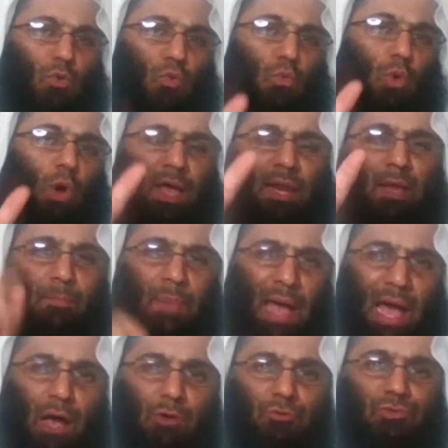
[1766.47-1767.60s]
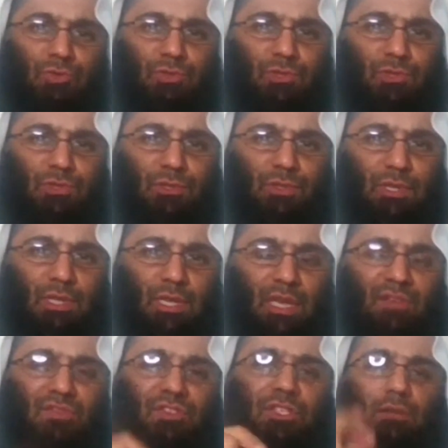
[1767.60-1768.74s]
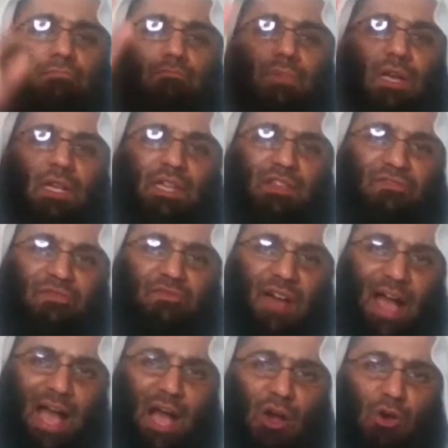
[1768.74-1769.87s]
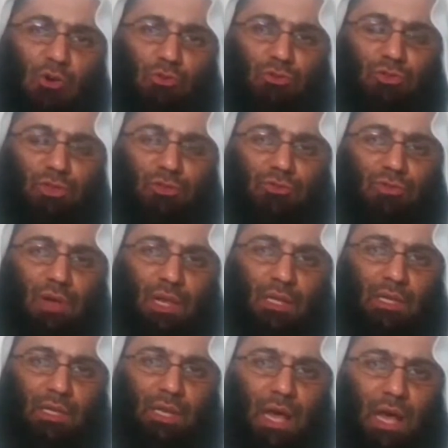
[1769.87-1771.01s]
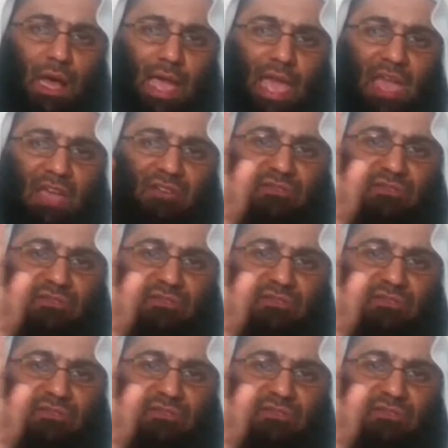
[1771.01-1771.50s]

What about if somebody vowed to Allah a